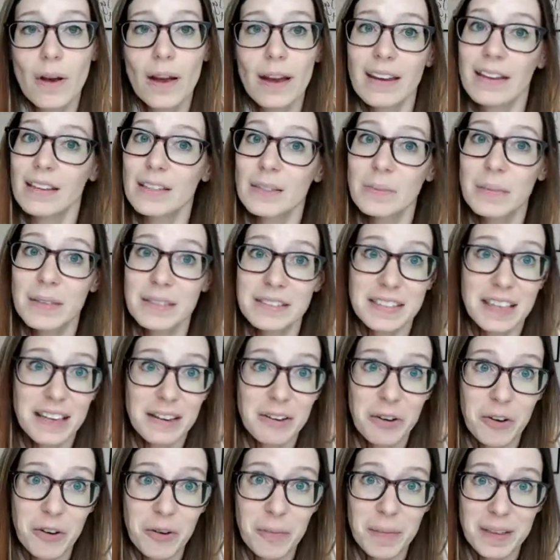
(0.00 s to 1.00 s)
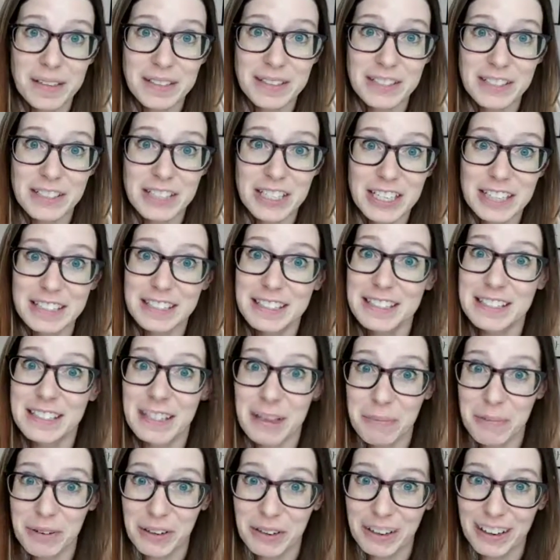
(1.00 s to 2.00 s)
I guess my take home message in
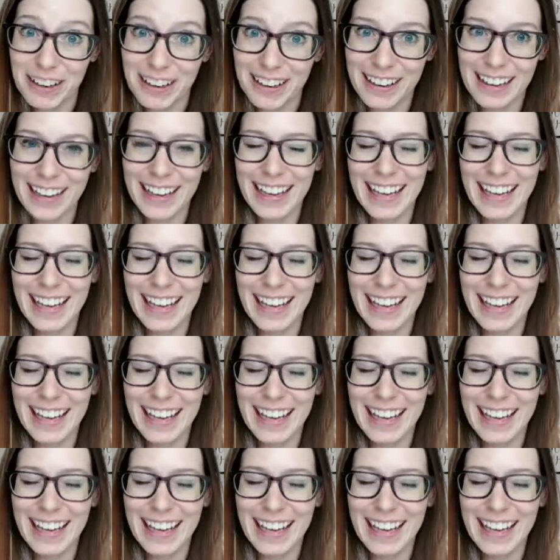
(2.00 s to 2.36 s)
summary